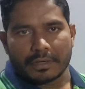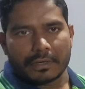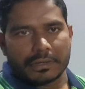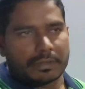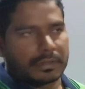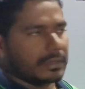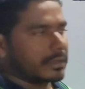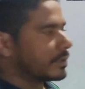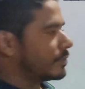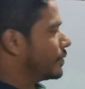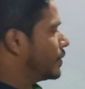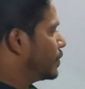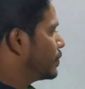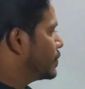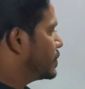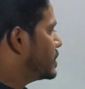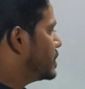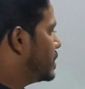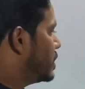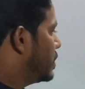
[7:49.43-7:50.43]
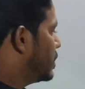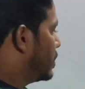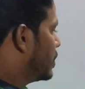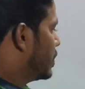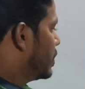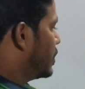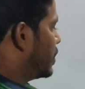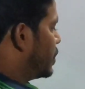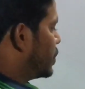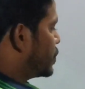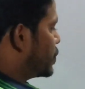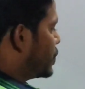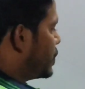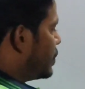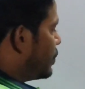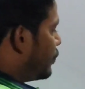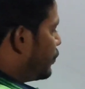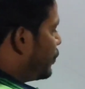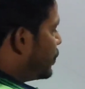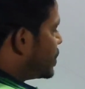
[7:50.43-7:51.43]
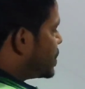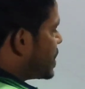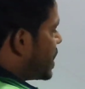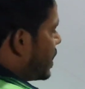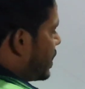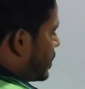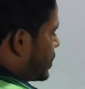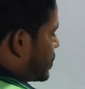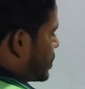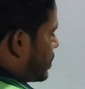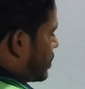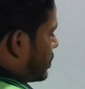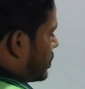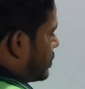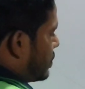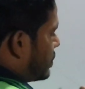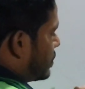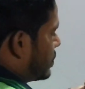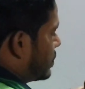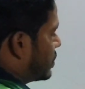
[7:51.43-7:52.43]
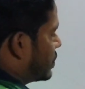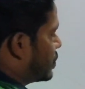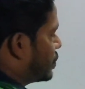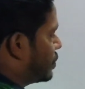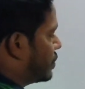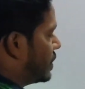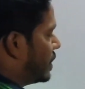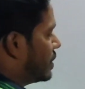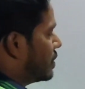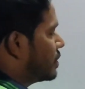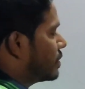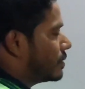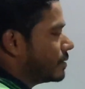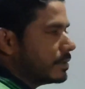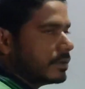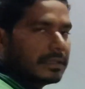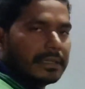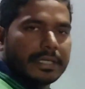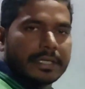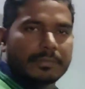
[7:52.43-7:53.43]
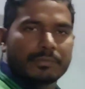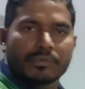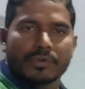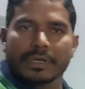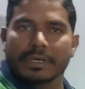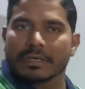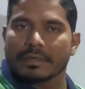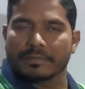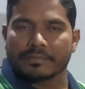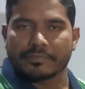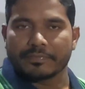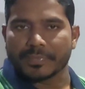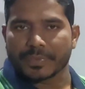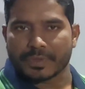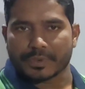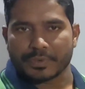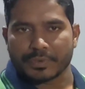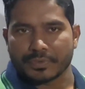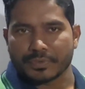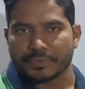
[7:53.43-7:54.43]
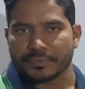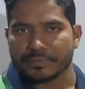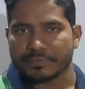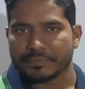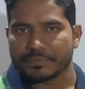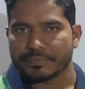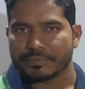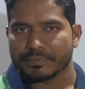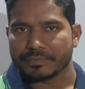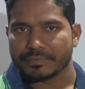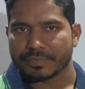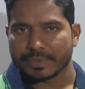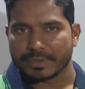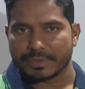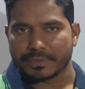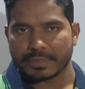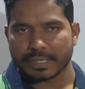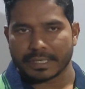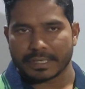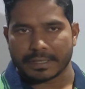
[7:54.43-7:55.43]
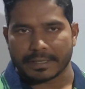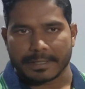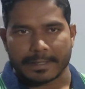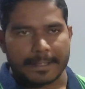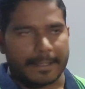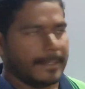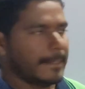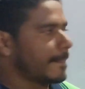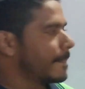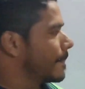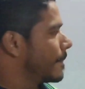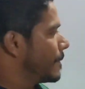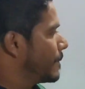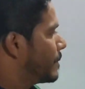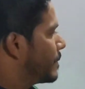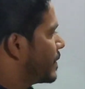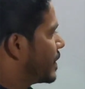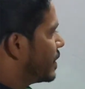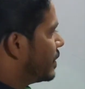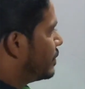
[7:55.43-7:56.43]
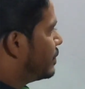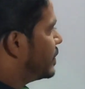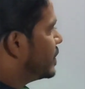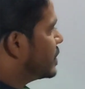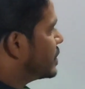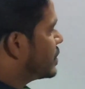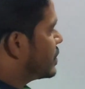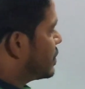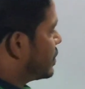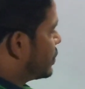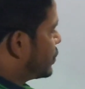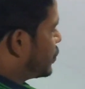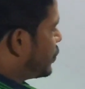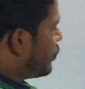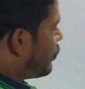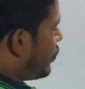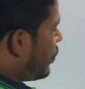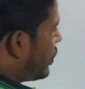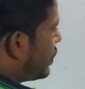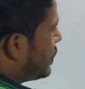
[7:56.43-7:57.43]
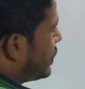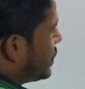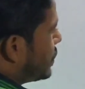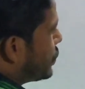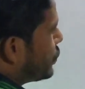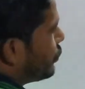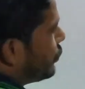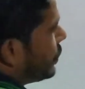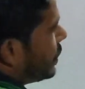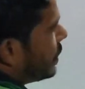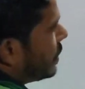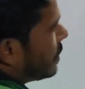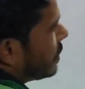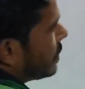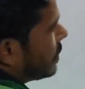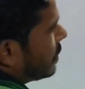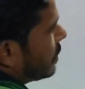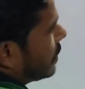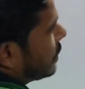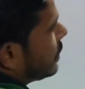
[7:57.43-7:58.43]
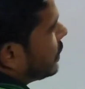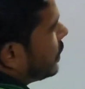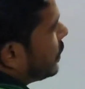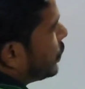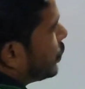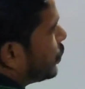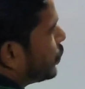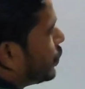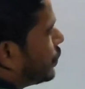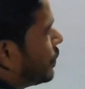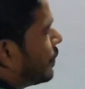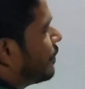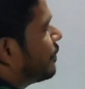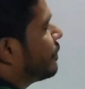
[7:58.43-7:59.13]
or we have to see, so in which direction so that dip will go. Okay, means so for this we need to